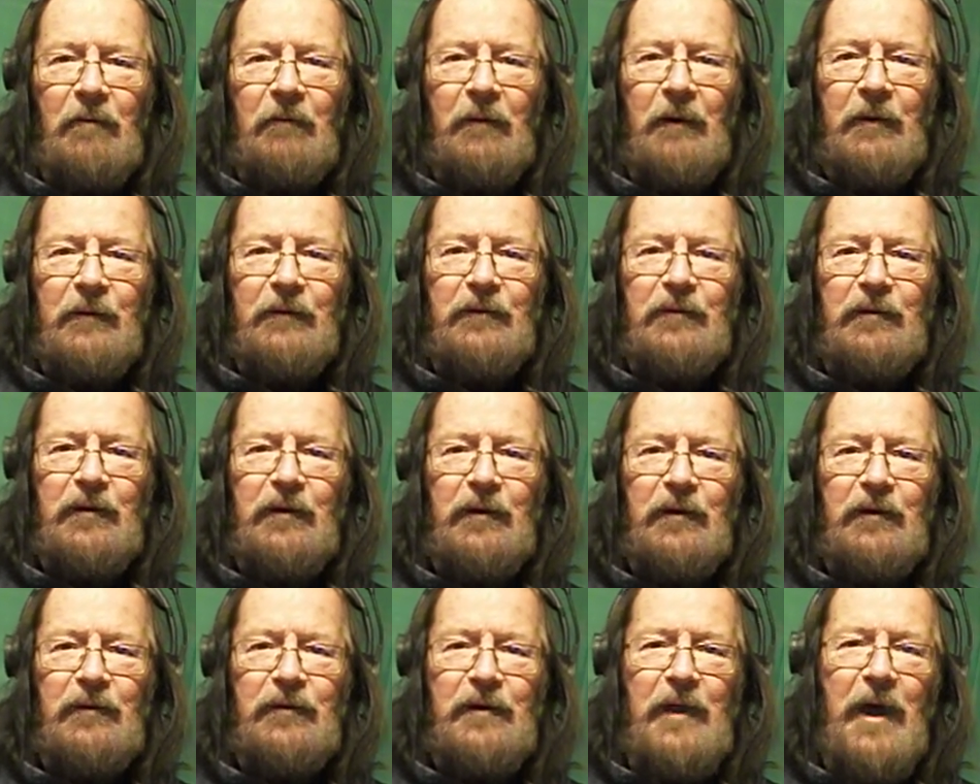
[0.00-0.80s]
But
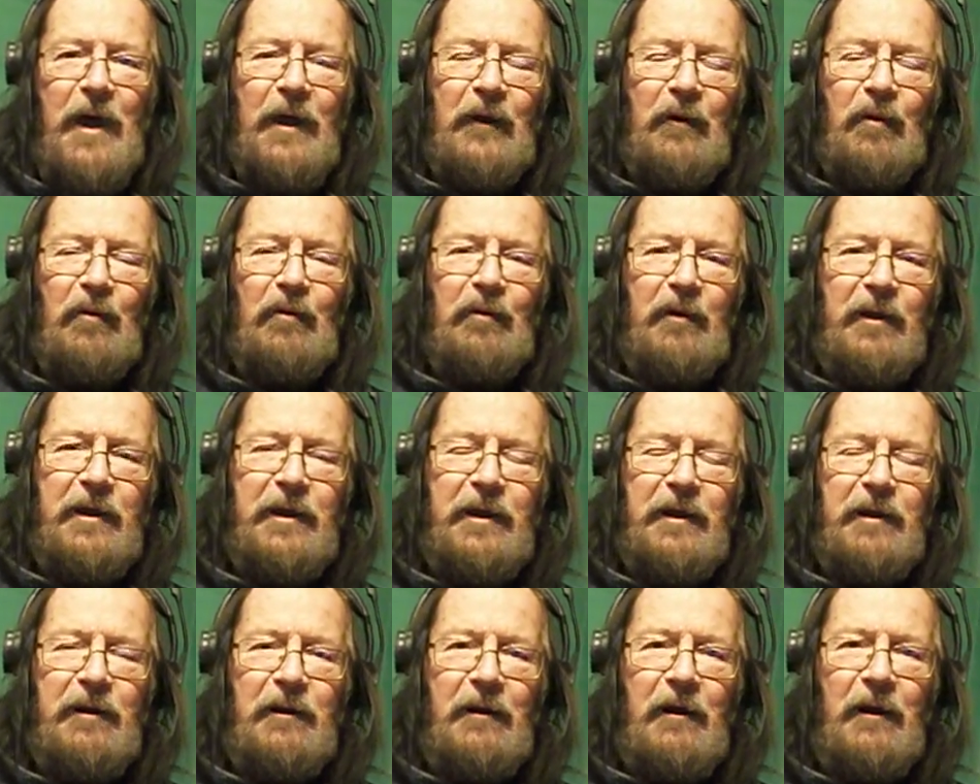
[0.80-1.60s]
she's not
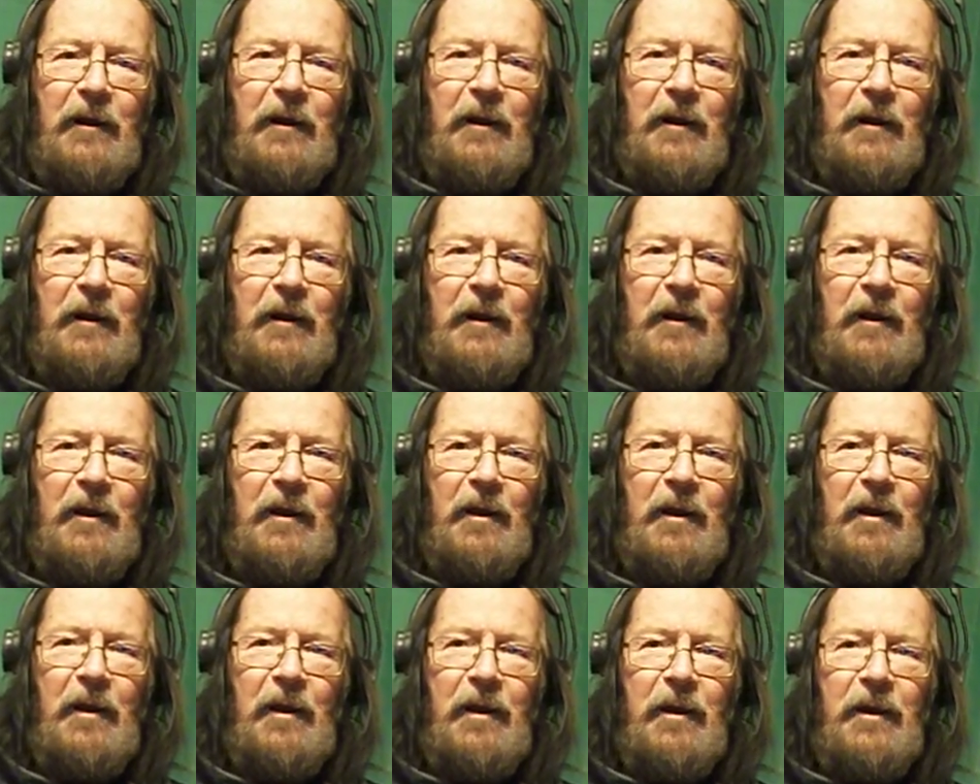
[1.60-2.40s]
only
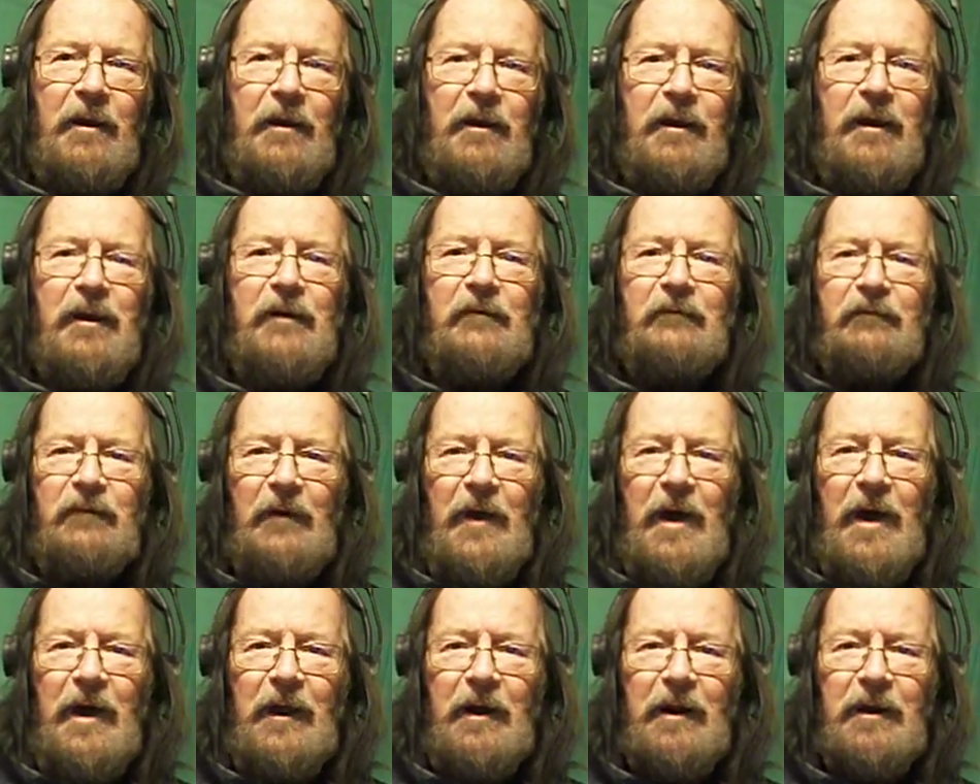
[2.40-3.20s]

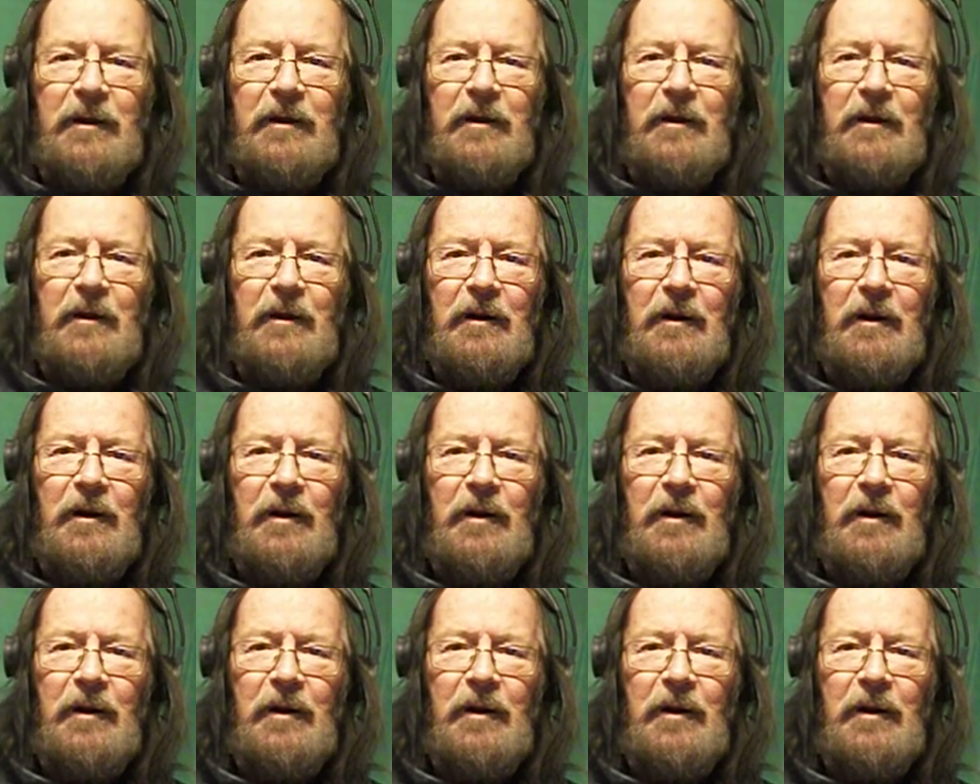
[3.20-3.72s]
empathic,